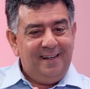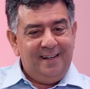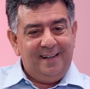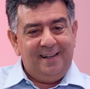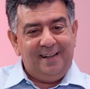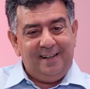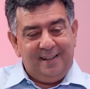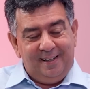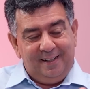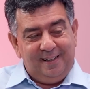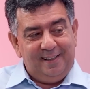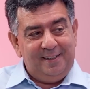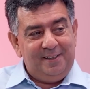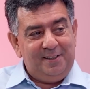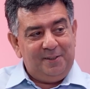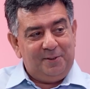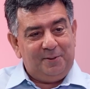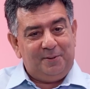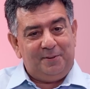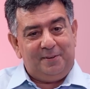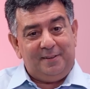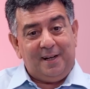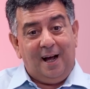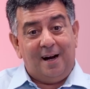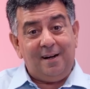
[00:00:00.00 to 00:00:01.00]

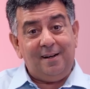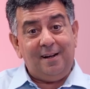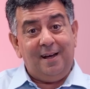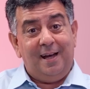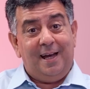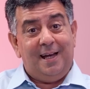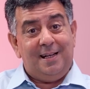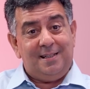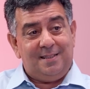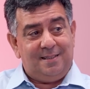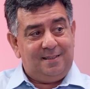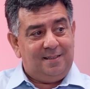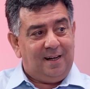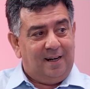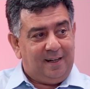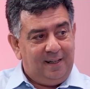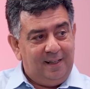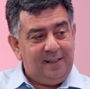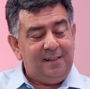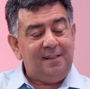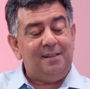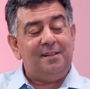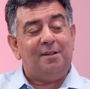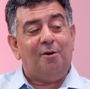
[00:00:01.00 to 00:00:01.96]
Tata has done it.